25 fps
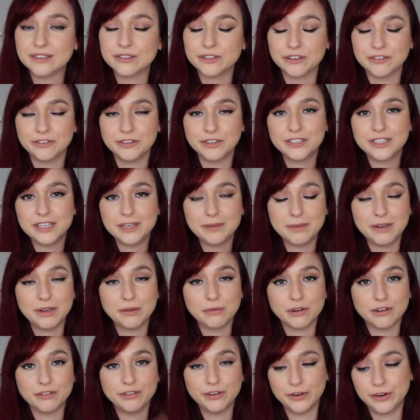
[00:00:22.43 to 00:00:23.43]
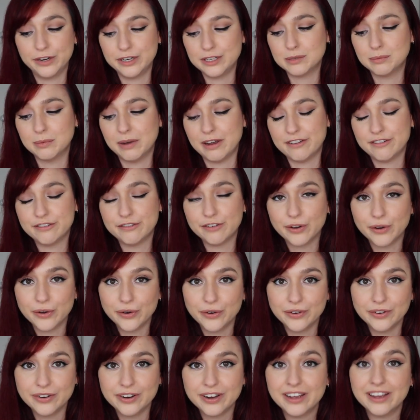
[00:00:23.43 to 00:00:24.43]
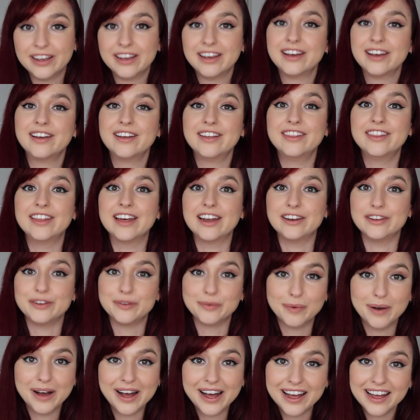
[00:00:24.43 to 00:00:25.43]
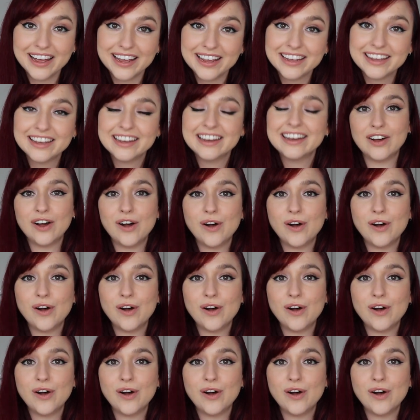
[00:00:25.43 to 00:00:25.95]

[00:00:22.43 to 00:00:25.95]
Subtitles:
so if you see me referring to my phone, that is why.